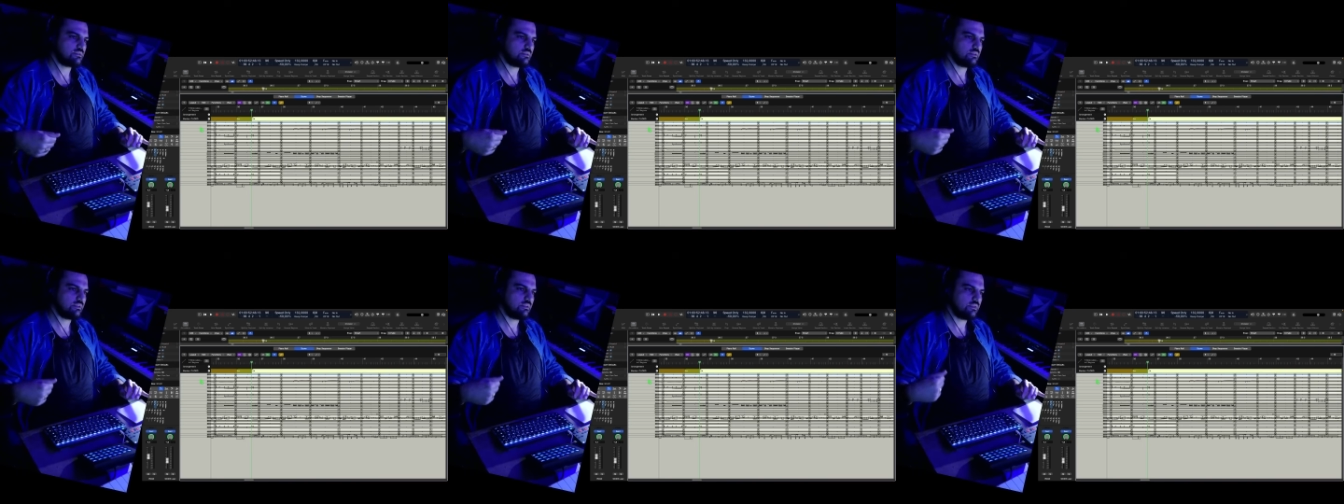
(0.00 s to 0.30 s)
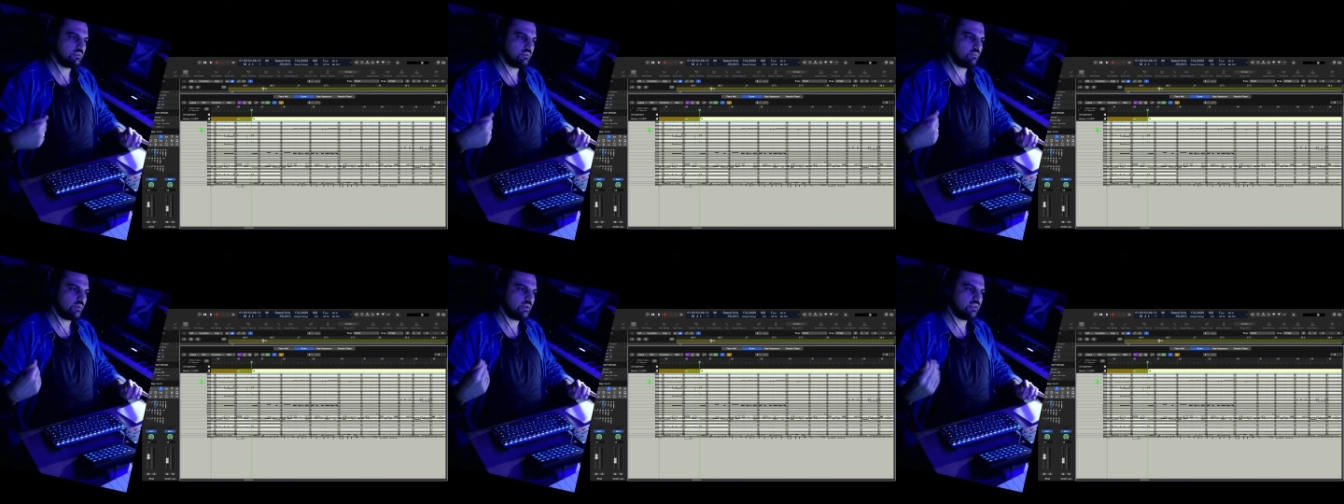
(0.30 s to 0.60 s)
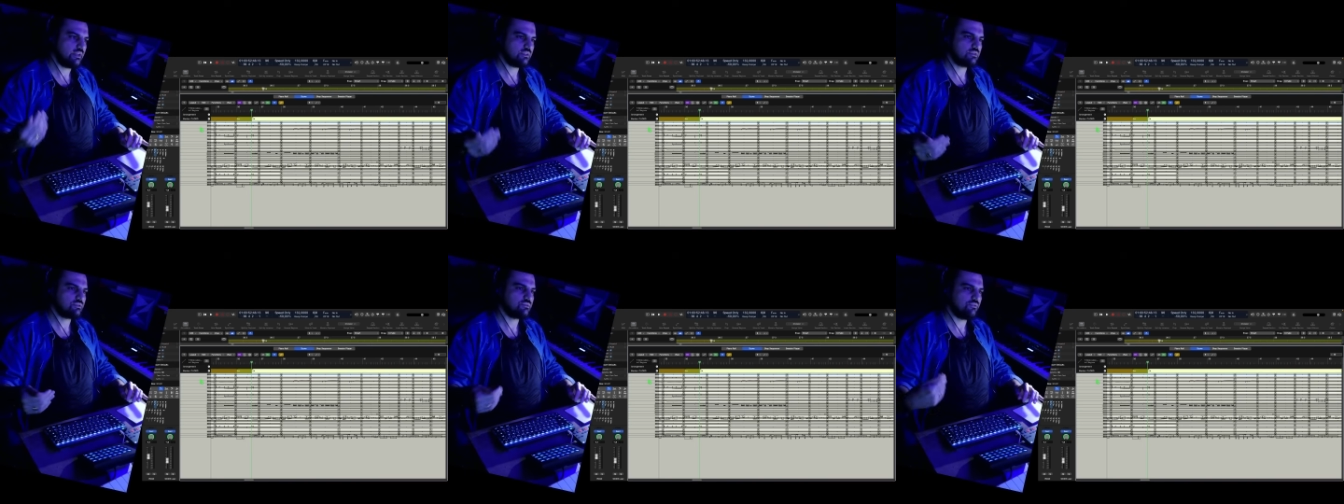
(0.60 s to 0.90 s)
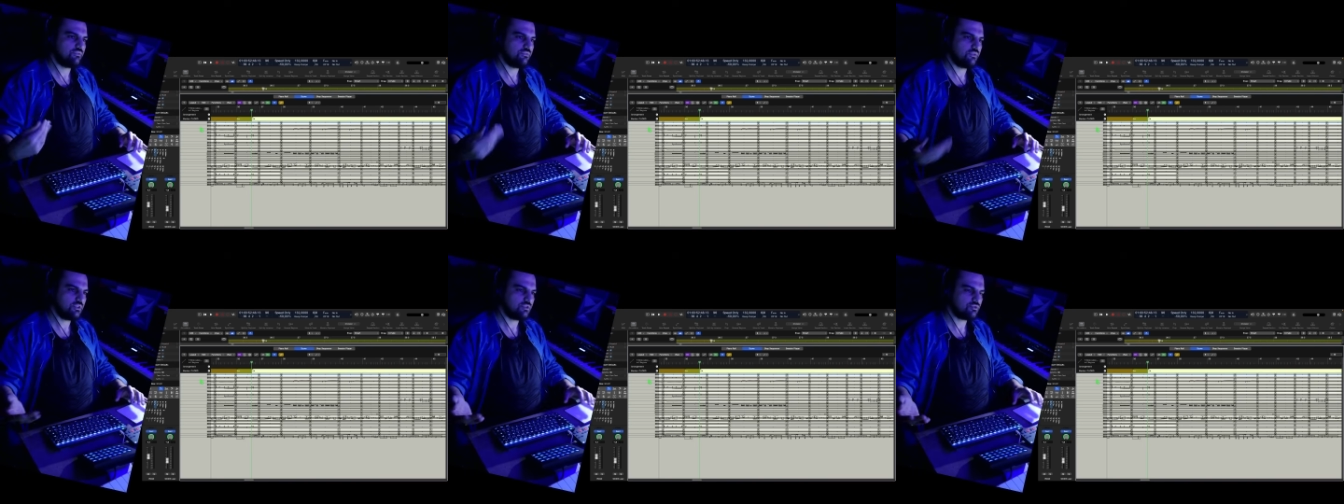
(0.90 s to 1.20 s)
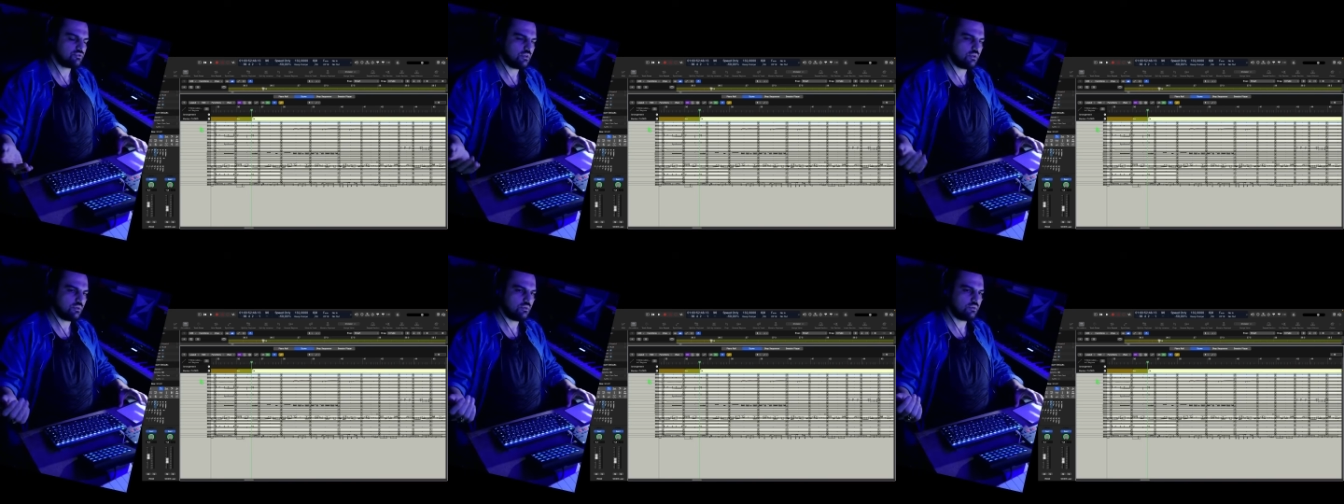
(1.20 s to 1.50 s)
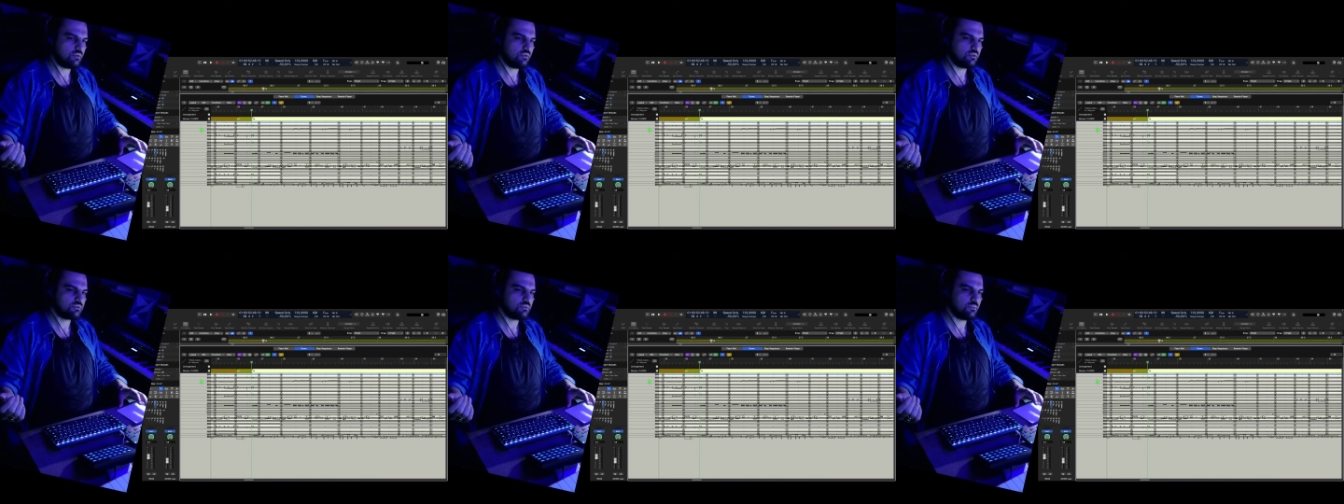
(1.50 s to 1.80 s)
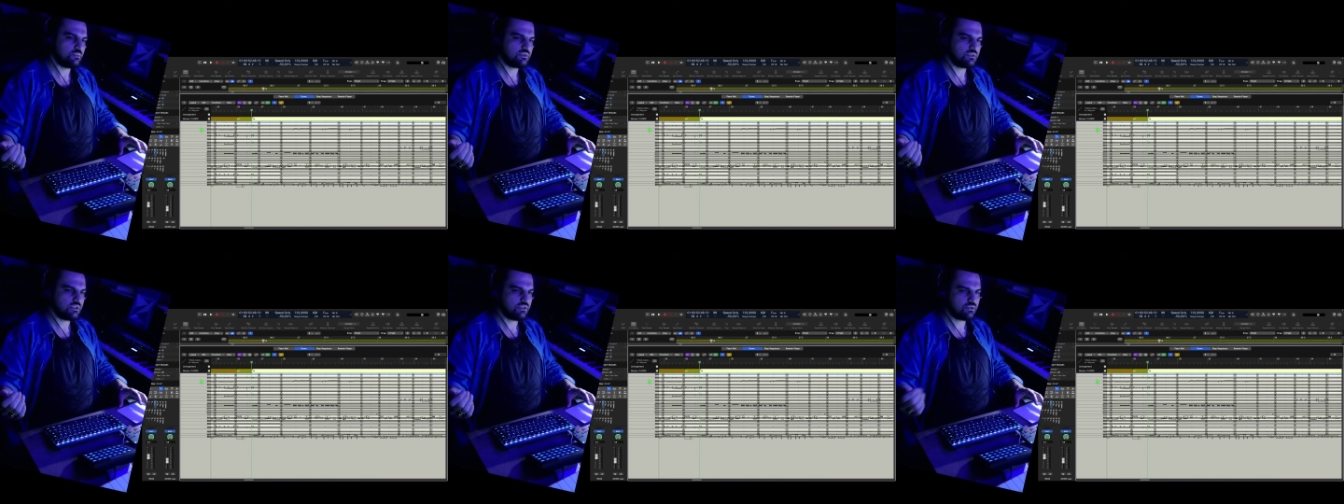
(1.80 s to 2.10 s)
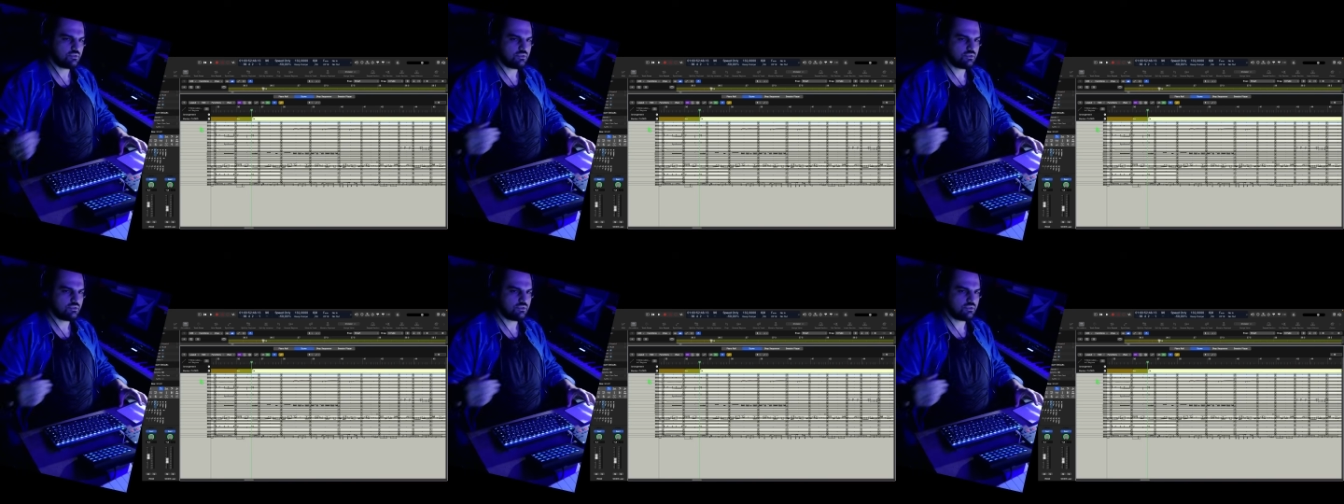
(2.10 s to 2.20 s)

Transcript: related to visual customization